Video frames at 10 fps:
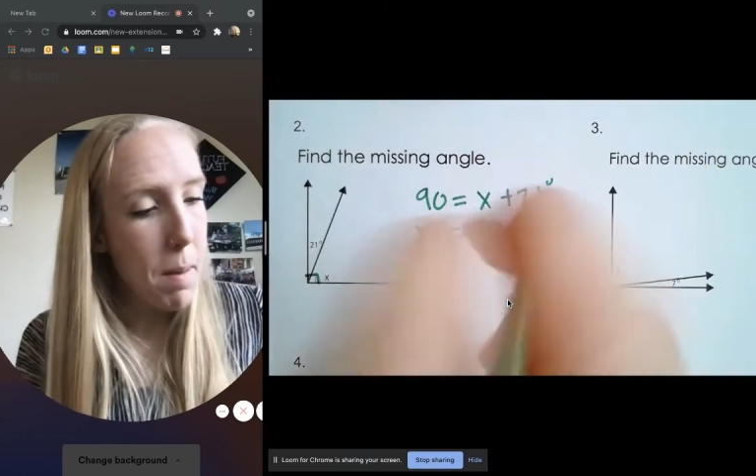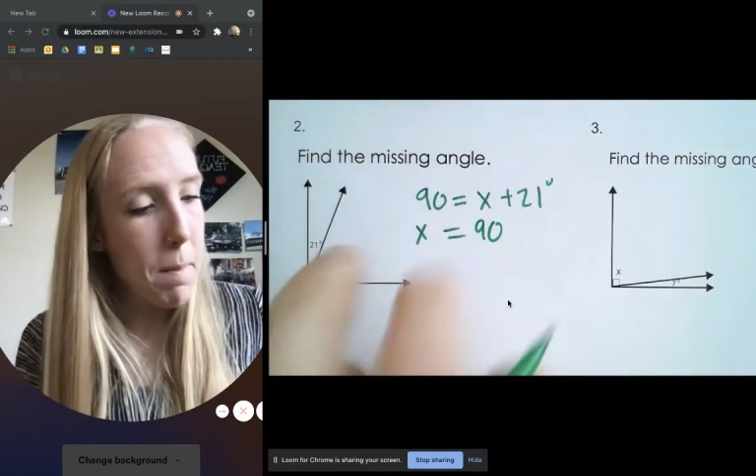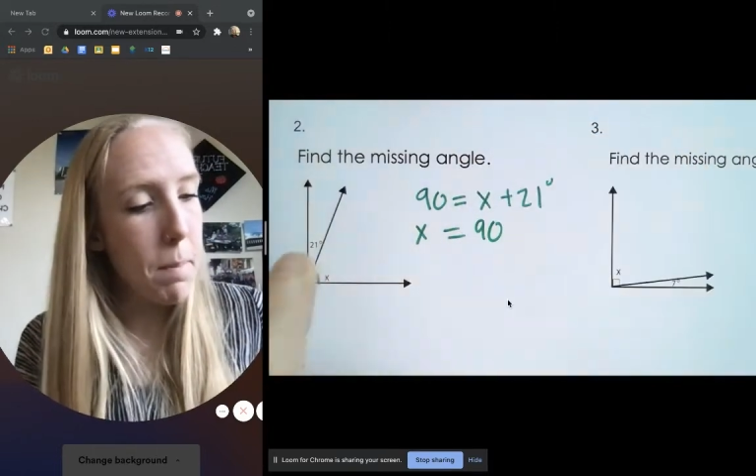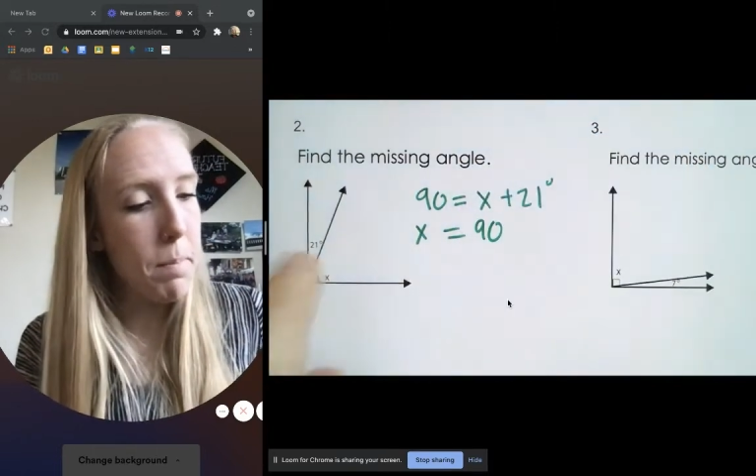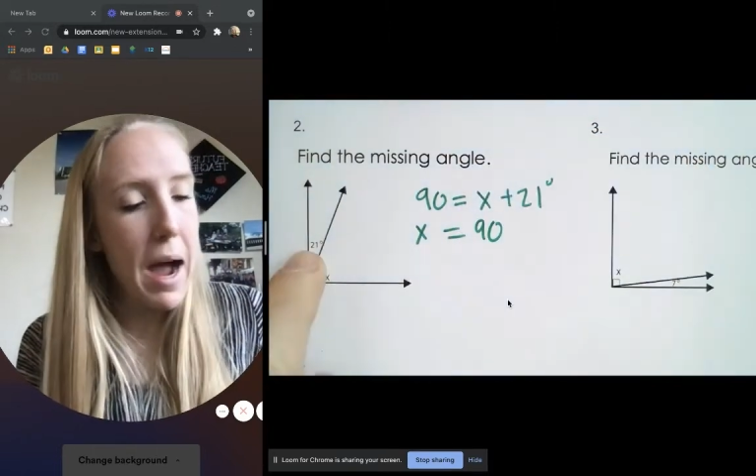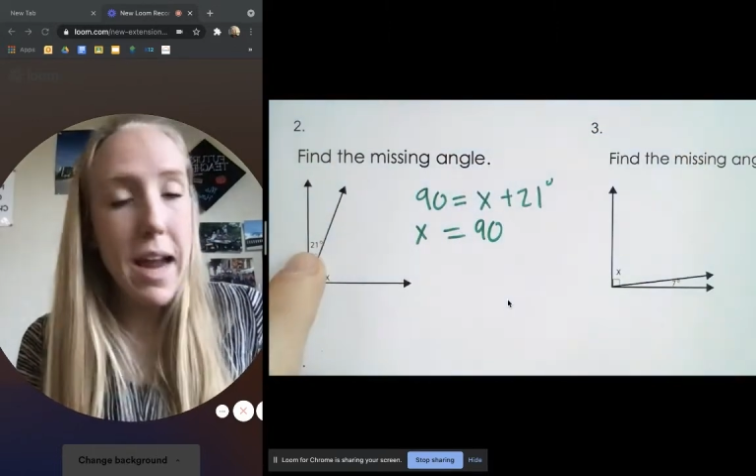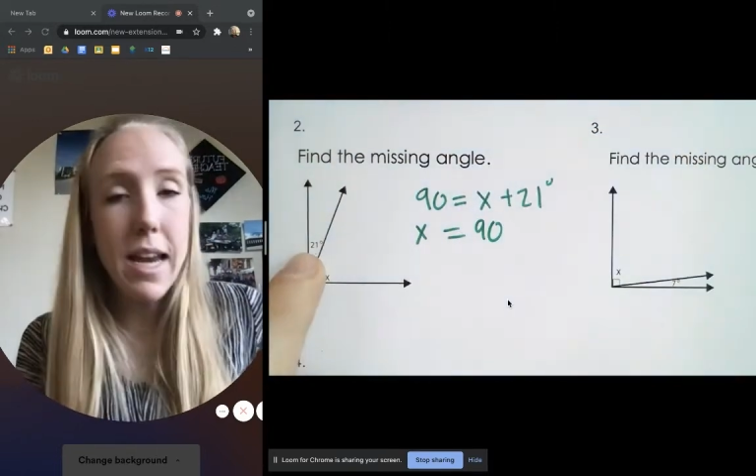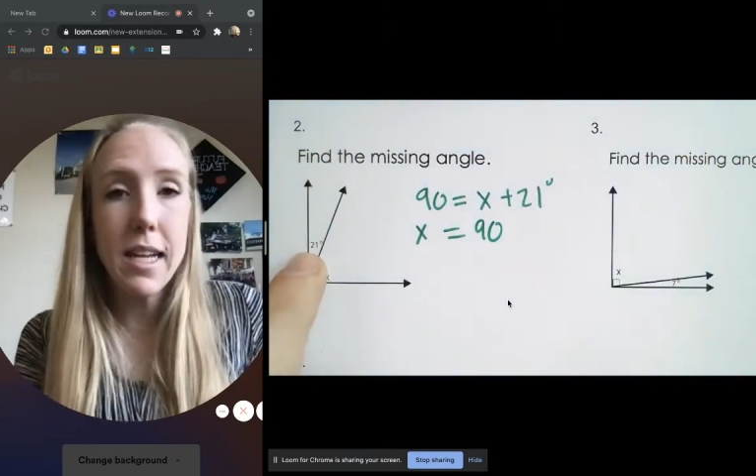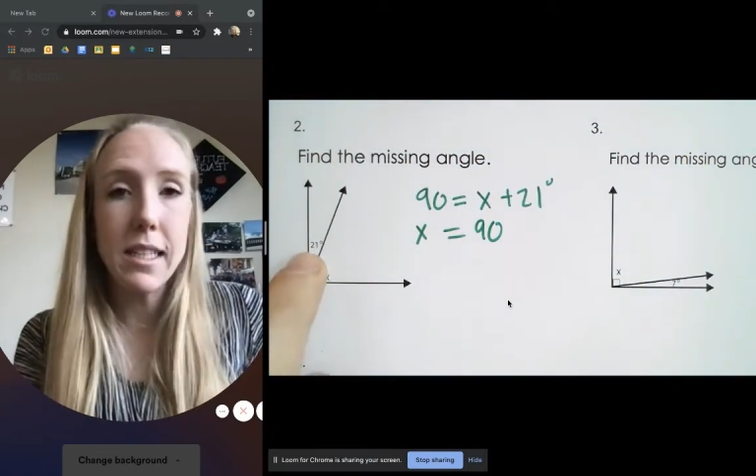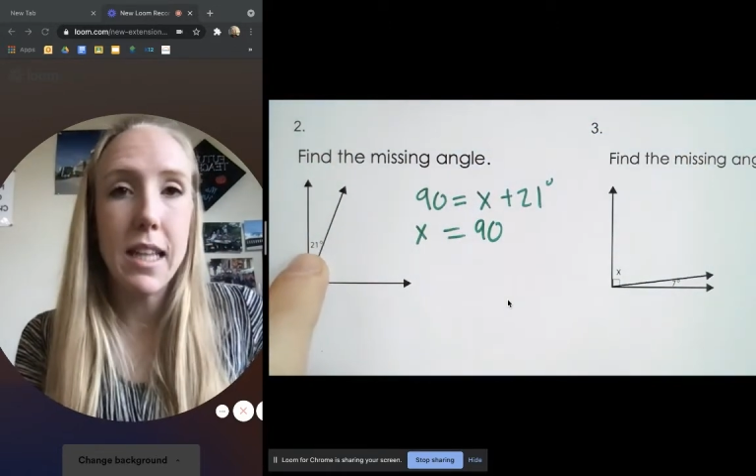
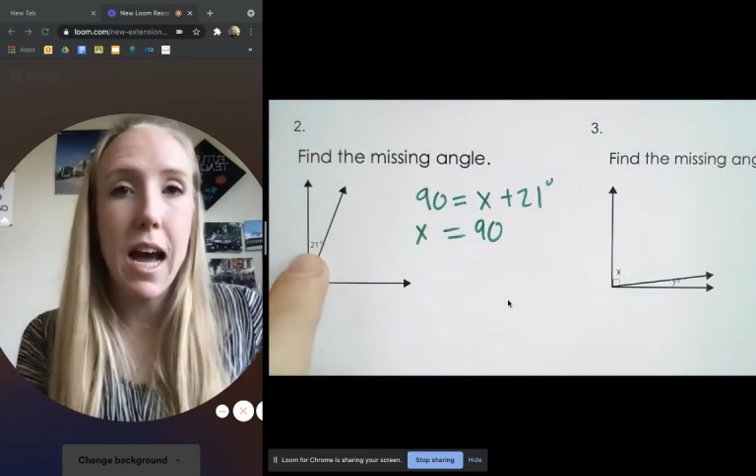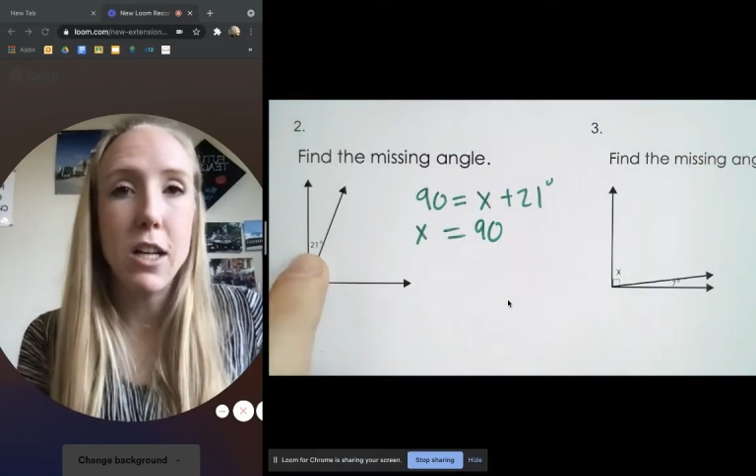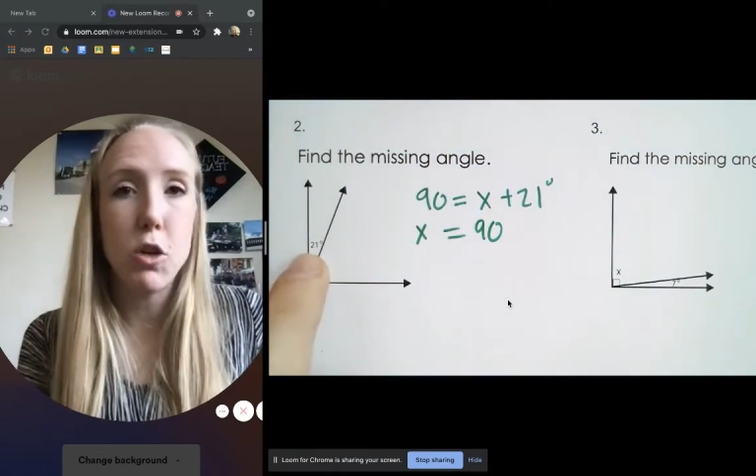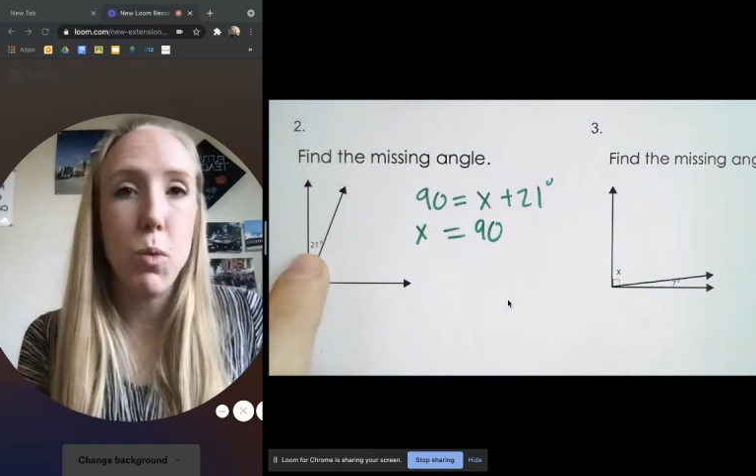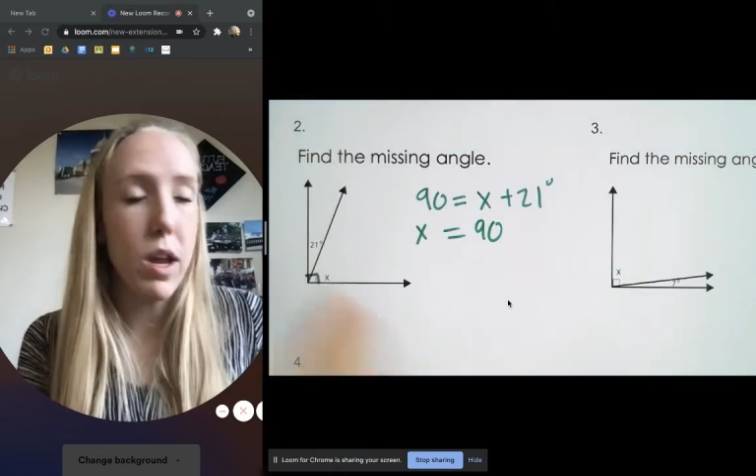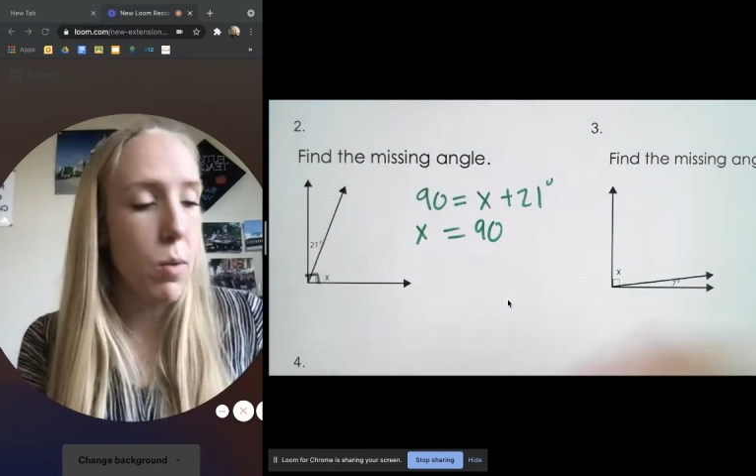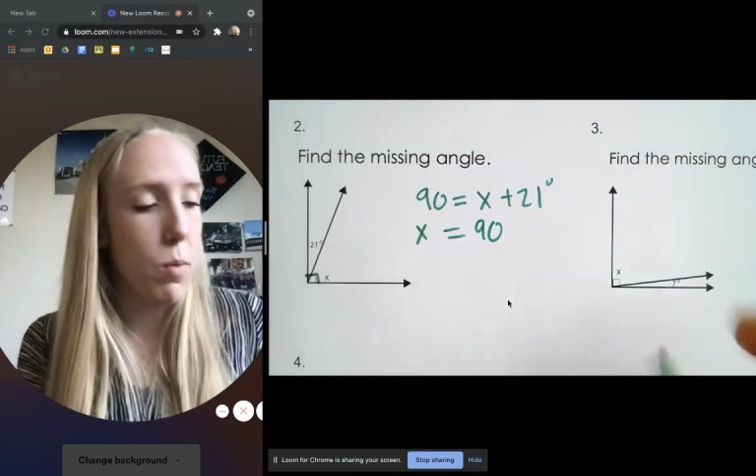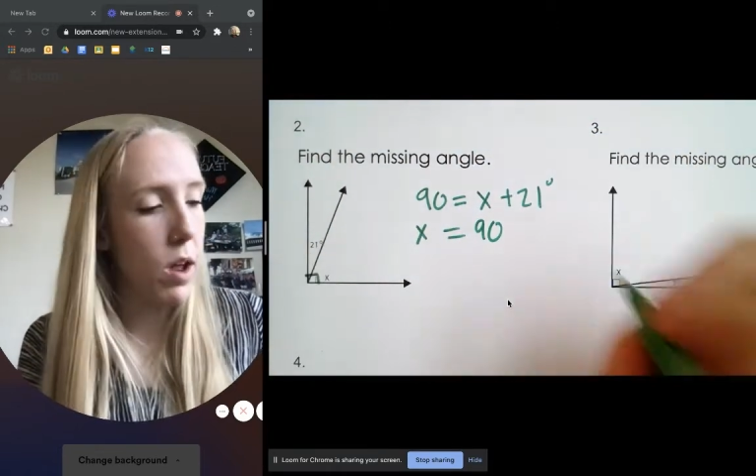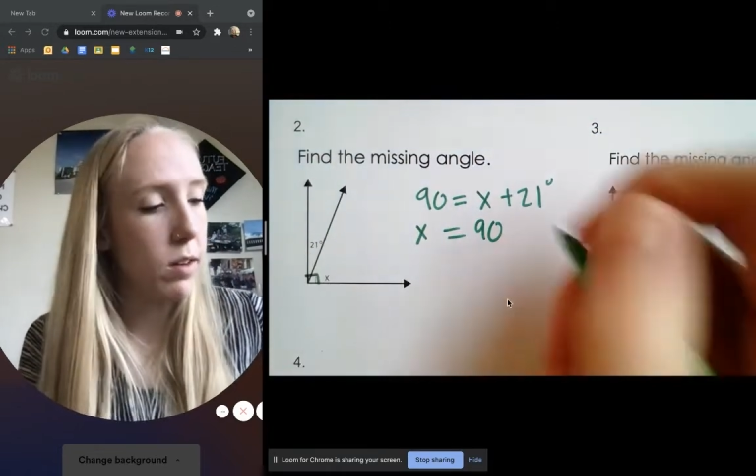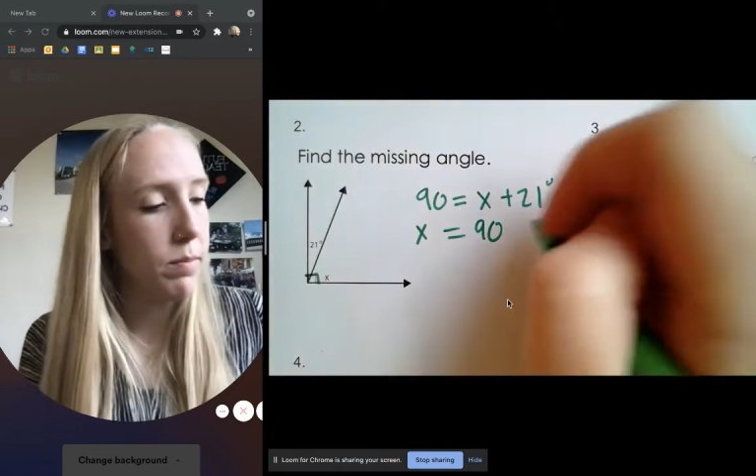minus that
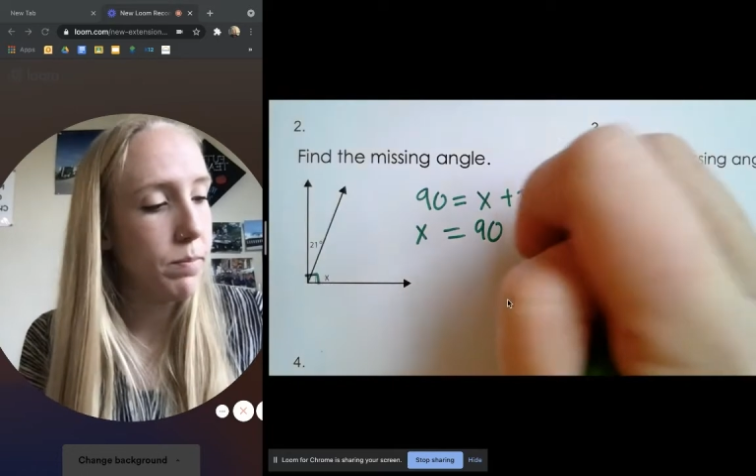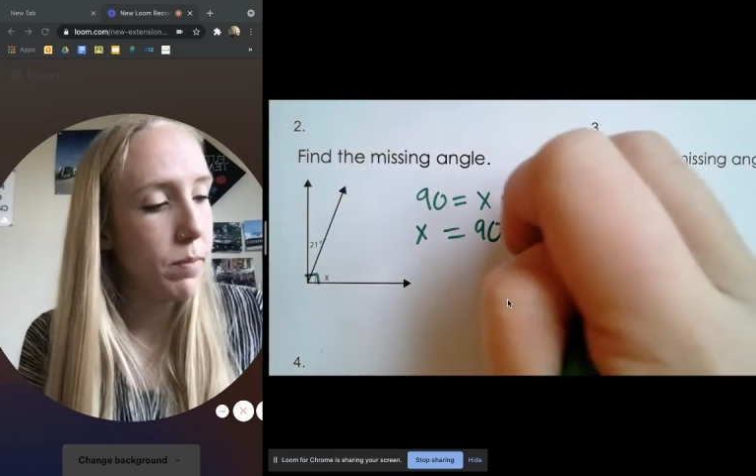21,